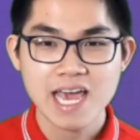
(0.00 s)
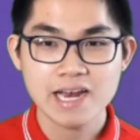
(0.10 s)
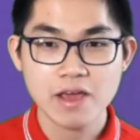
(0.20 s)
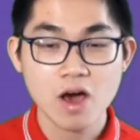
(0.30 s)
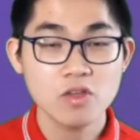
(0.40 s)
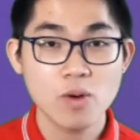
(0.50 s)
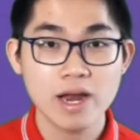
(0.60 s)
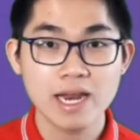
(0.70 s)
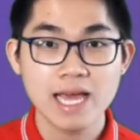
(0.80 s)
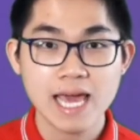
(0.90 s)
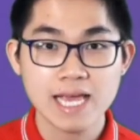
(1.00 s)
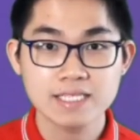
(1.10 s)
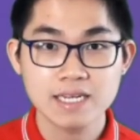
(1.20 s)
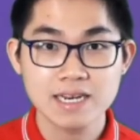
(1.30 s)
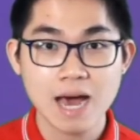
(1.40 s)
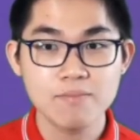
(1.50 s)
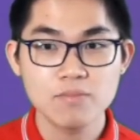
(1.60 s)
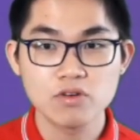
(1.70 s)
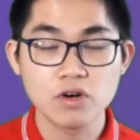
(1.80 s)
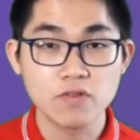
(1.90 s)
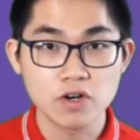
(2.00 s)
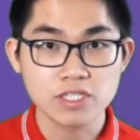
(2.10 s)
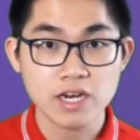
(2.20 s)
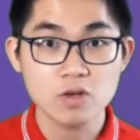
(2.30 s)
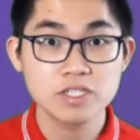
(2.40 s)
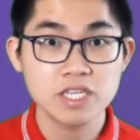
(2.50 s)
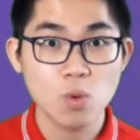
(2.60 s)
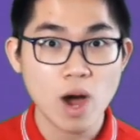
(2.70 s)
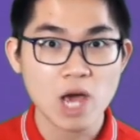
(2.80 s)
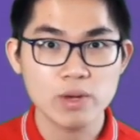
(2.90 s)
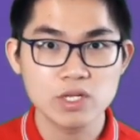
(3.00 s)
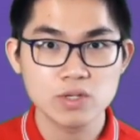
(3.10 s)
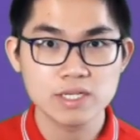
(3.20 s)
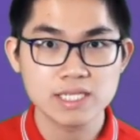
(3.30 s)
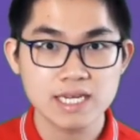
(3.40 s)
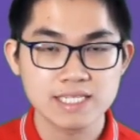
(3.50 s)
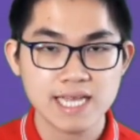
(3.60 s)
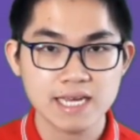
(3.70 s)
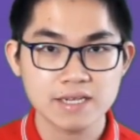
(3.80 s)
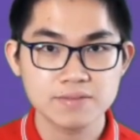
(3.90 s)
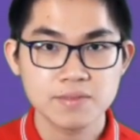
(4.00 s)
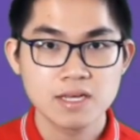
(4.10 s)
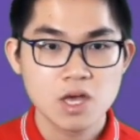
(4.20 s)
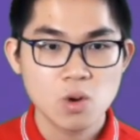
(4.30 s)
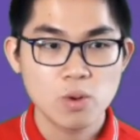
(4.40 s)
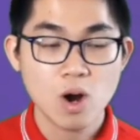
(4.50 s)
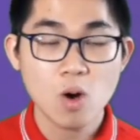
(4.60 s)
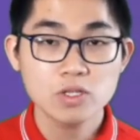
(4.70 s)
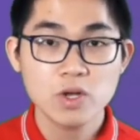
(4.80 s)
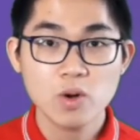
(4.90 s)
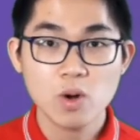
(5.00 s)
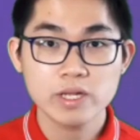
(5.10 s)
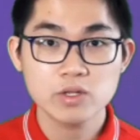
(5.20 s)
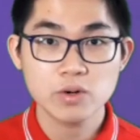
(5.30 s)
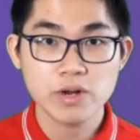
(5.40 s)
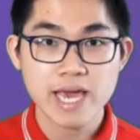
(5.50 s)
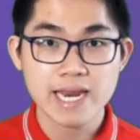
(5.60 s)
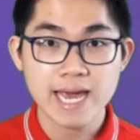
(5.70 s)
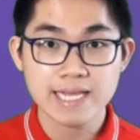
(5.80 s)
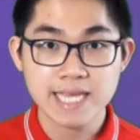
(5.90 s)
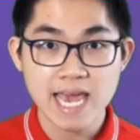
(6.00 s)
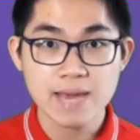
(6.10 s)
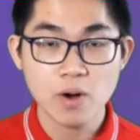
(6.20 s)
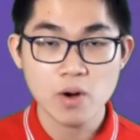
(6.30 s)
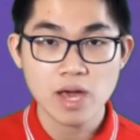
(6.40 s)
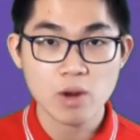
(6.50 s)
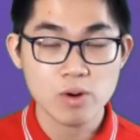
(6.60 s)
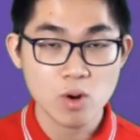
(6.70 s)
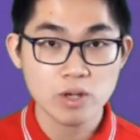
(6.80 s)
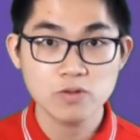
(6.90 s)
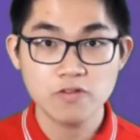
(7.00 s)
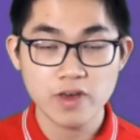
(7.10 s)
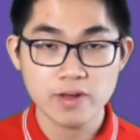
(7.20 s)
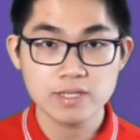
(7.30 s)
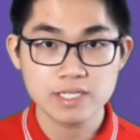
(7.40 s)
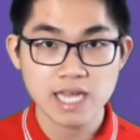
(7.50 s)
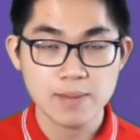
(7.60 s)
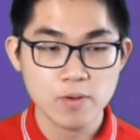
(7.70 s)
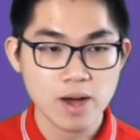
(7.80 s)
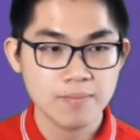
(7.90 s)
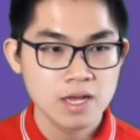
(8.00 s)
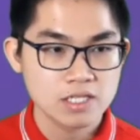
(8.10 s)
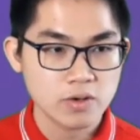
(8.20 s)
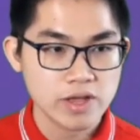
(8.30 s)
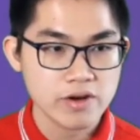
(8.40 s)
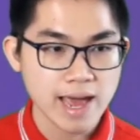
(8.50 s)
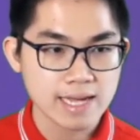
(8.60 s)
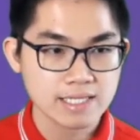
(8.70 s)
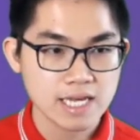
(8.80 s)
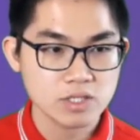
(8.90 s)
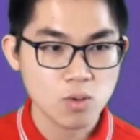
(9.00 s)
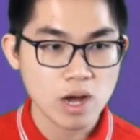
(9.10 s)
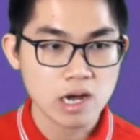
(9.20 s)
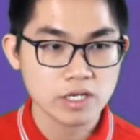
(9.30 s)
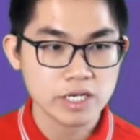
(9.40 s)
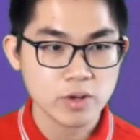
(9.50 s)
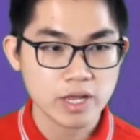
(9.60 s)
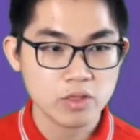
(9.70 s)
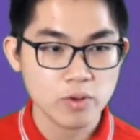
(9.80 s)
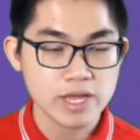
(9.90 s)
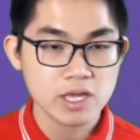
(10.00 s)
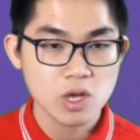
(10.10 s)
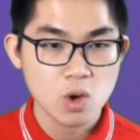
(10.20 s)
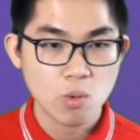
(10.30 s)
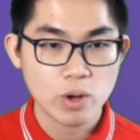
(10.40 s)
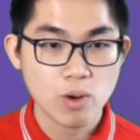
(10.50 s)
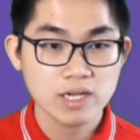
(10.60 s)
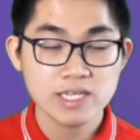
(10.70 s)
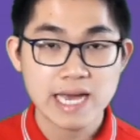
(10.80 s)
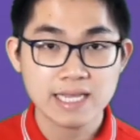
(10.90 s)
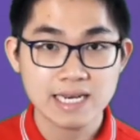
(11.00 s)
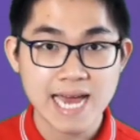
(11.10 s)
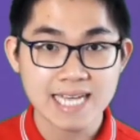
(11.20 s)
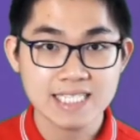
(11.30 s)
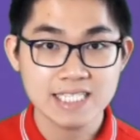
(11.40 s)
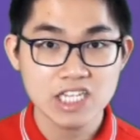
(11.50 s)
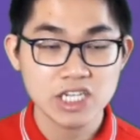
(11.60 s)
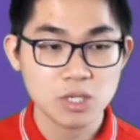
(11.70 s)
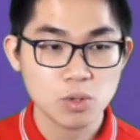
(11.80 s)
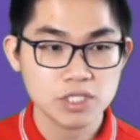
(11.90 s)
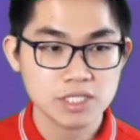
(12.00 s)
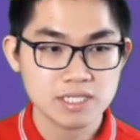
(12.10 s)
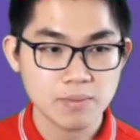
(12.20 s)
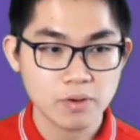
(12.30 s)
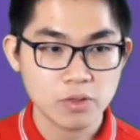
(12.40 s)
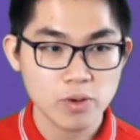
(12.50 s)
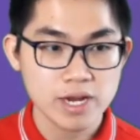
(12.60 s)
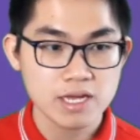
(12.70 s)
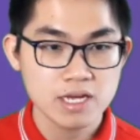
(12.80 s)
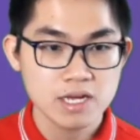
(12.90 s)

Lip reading: And the other one is num reverse. And you'll see why we do this in a second. We're also going to create a table, and we're going to fill this table up. So here x is 123. We want to get the last digit, which is number 3.